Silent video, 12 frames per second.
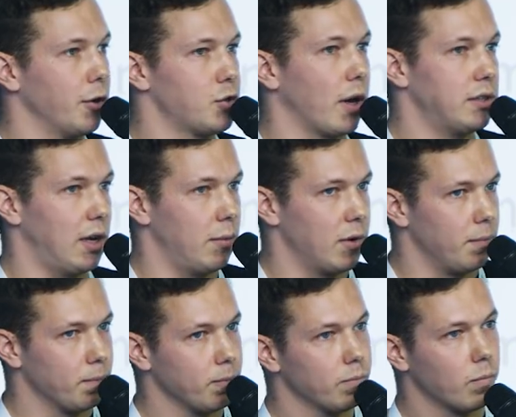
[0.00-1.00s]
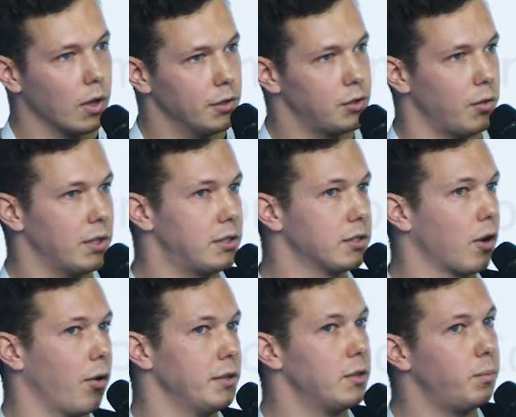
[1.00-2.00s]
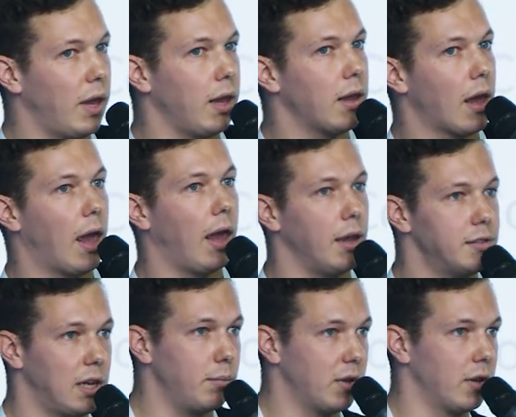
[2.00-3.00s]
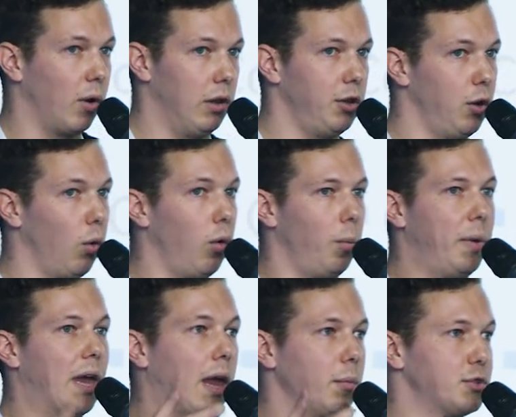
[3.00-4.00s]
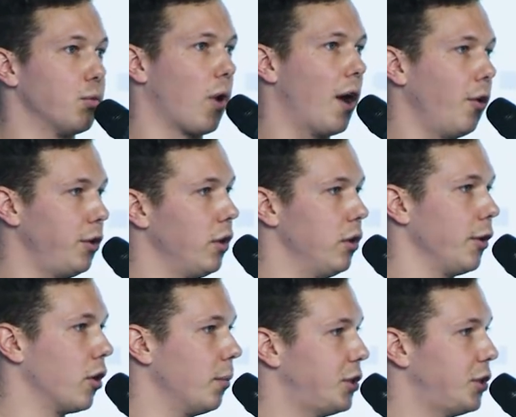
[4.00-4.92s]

contract daemon. So this is going to be a daemon that you will be able to run on your local